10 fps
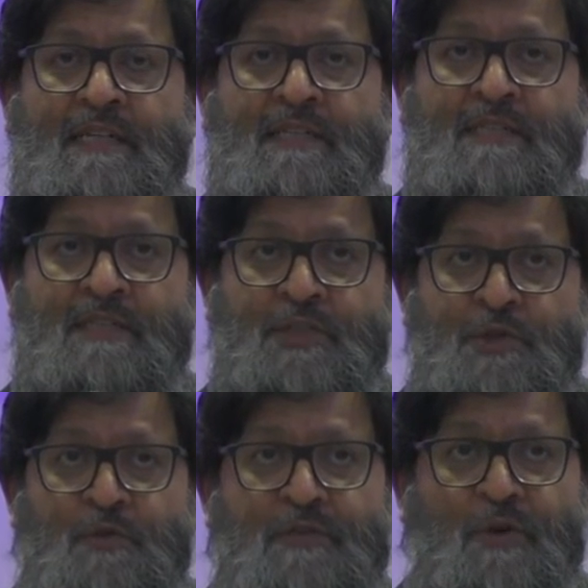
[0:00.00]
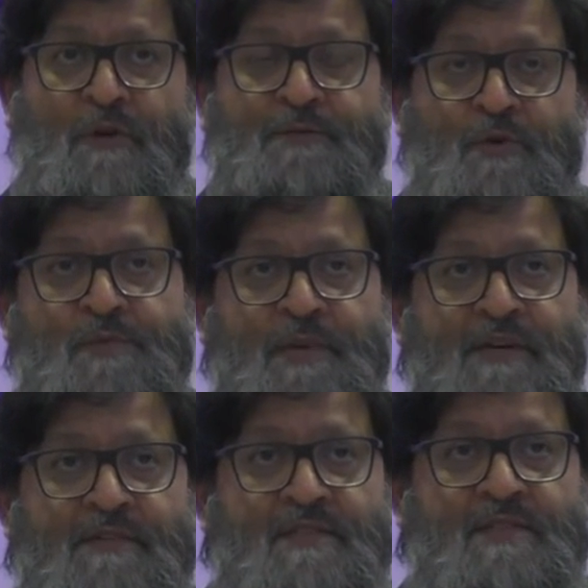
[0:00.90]
the children of those
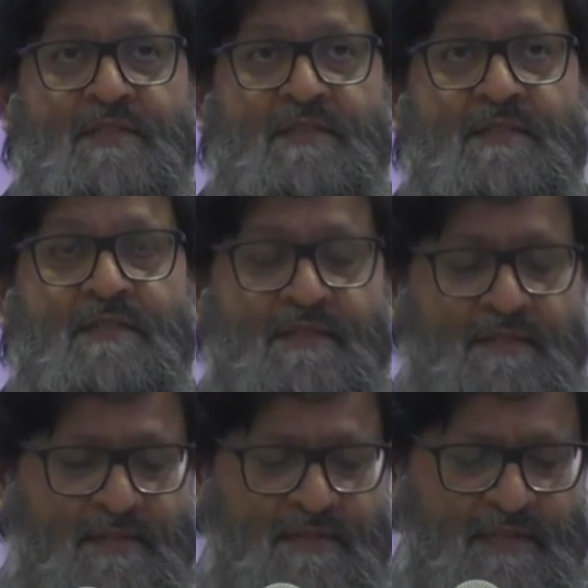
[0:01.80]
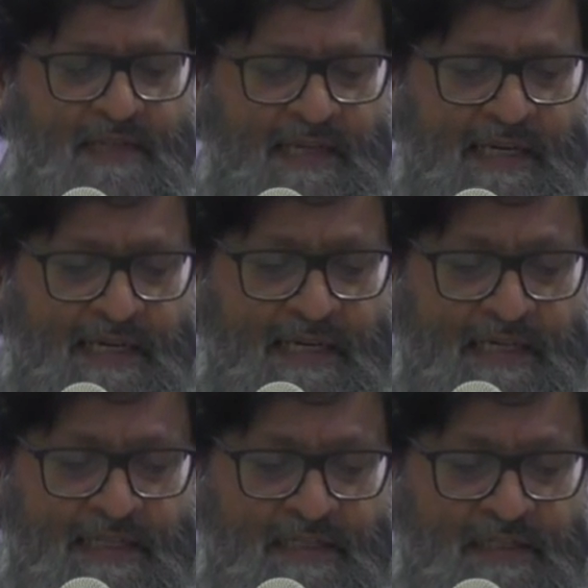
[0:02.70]
parents.
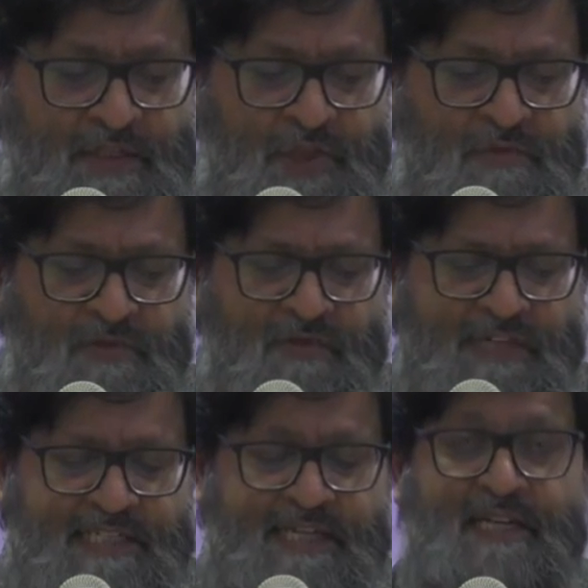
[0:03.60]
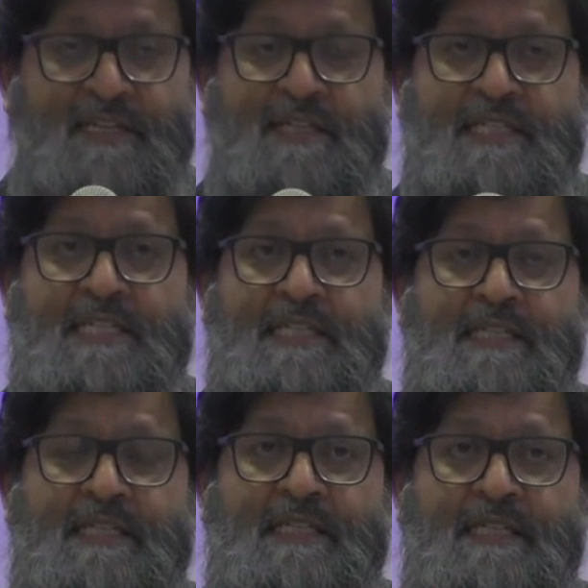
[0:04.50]
The Human Rights Act
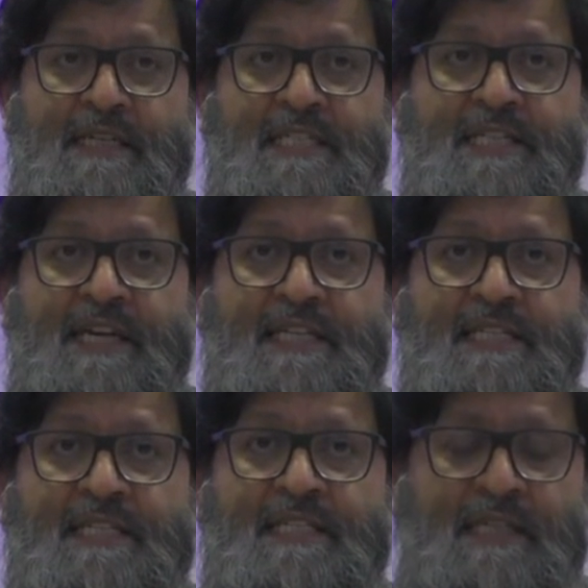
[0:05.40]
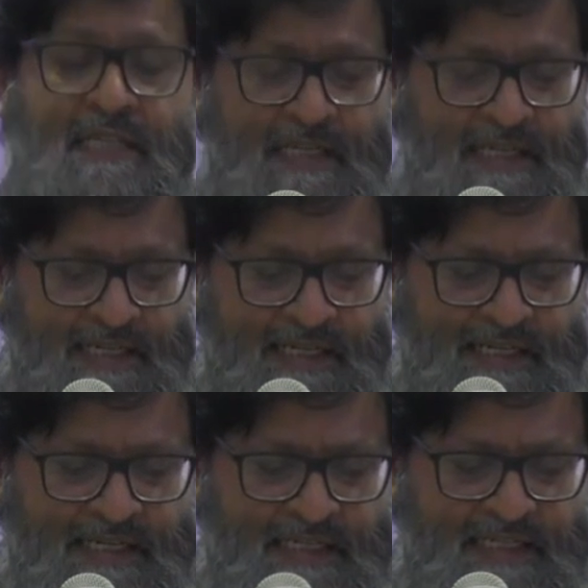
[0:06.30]
1998,
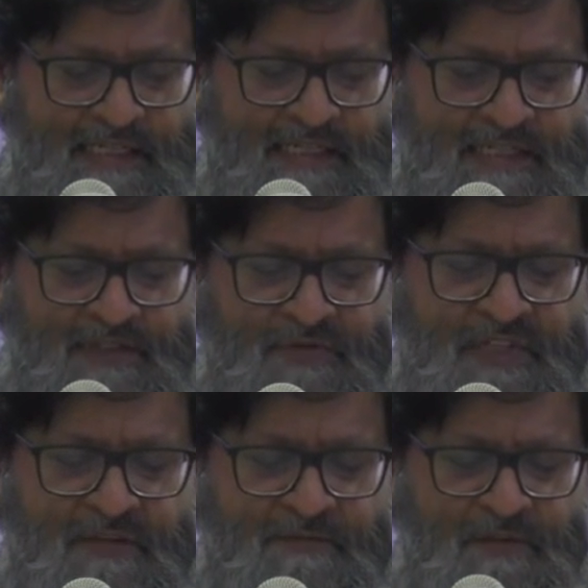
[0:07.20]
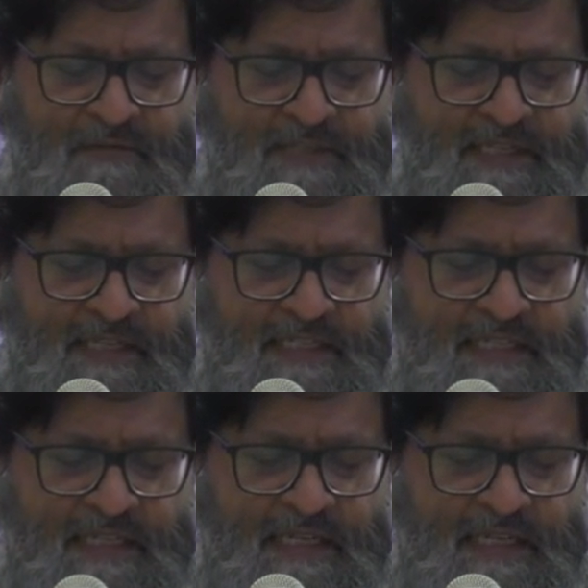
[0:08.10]
it reconfirms that.